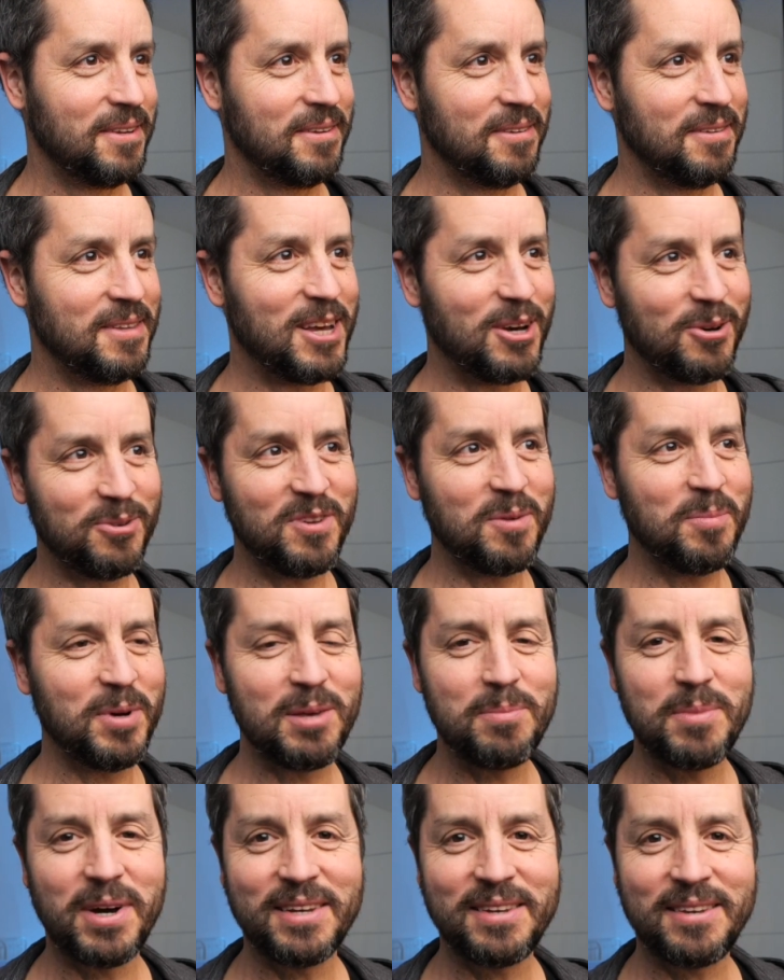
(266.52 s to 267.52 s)
now somebody
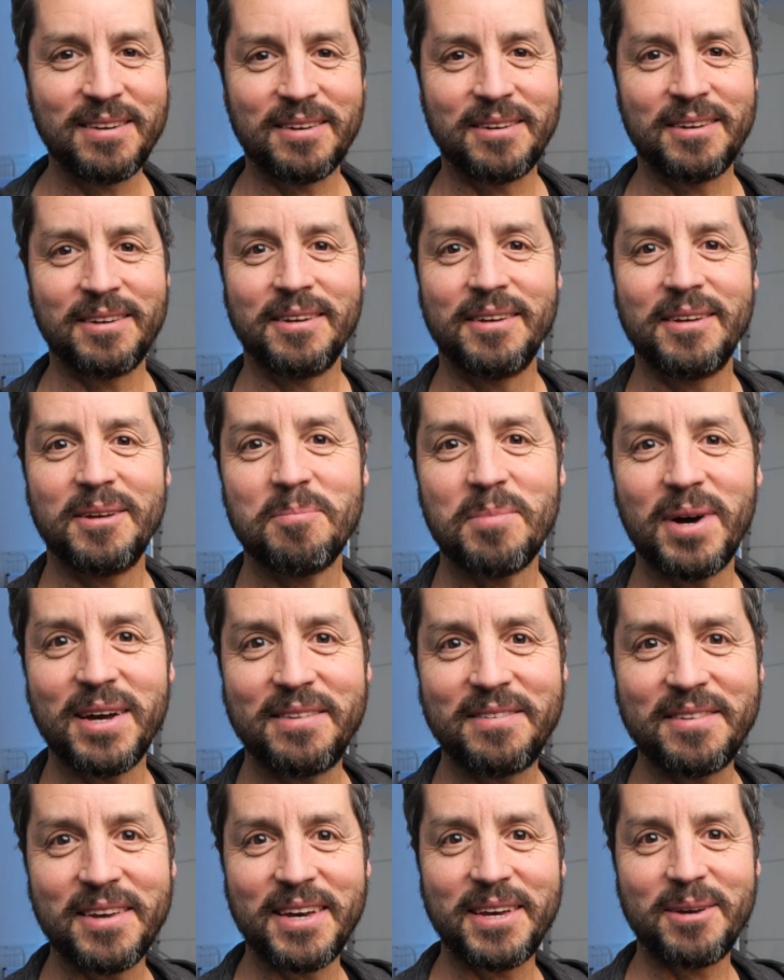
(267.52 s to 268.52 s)
might
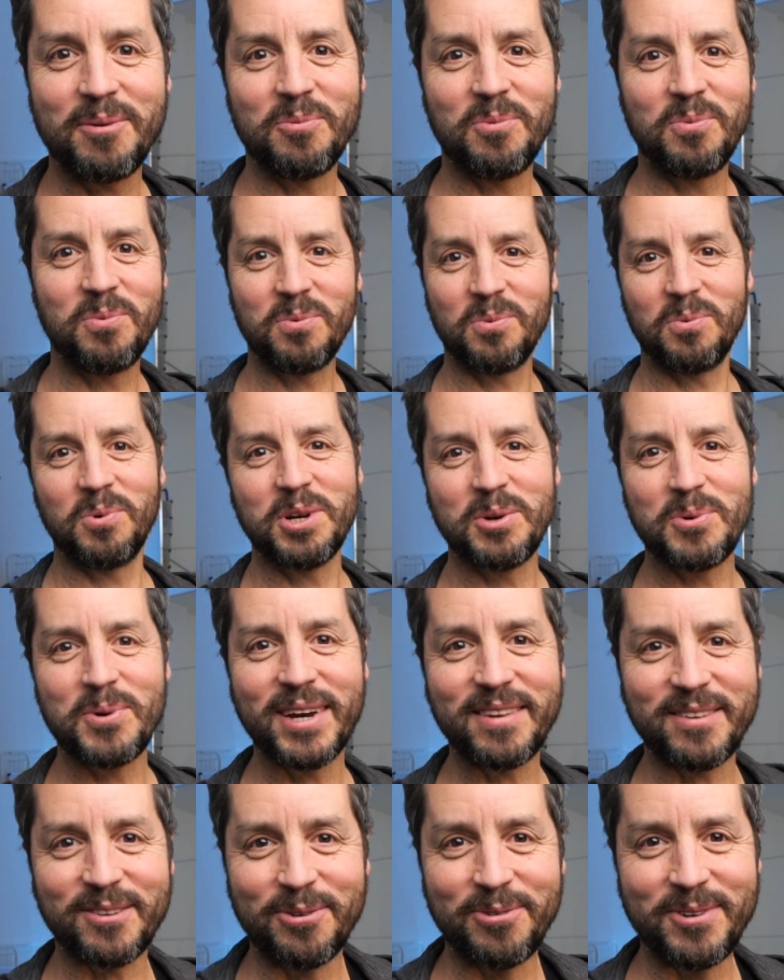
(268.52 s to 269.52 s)
say, what a
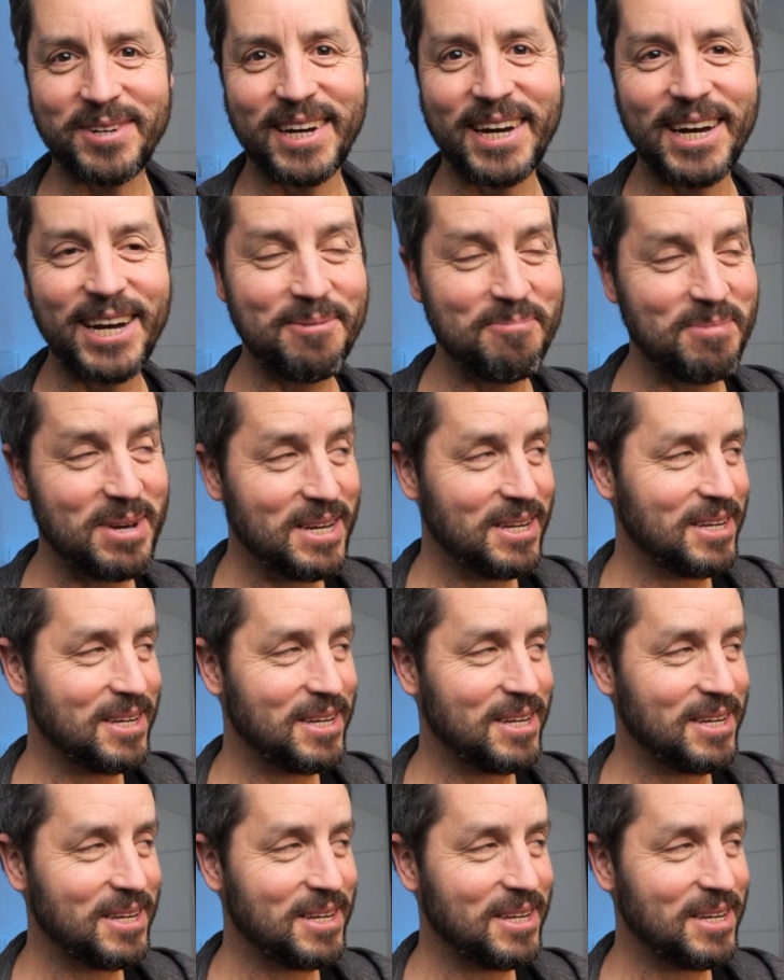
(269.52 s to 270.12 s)
waste of time.